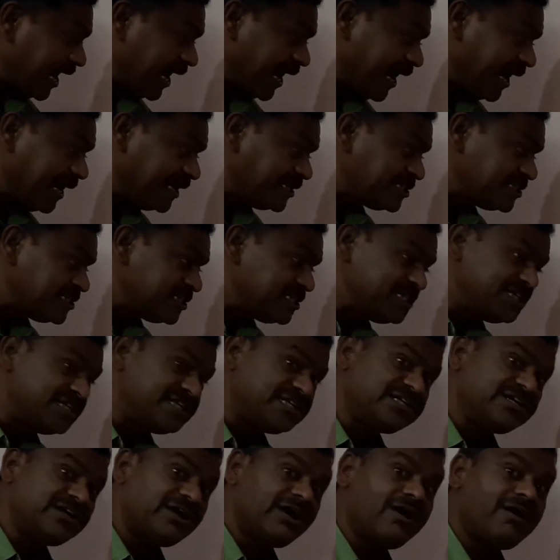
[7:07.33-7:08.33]

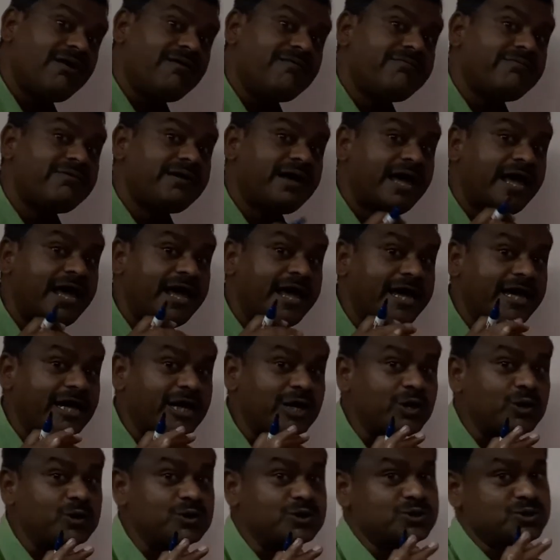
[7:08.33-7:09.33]
acidity of
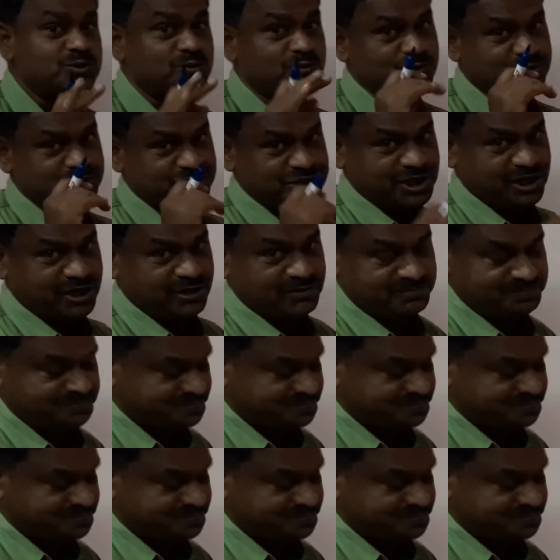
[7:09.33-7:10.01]
aqueous solution.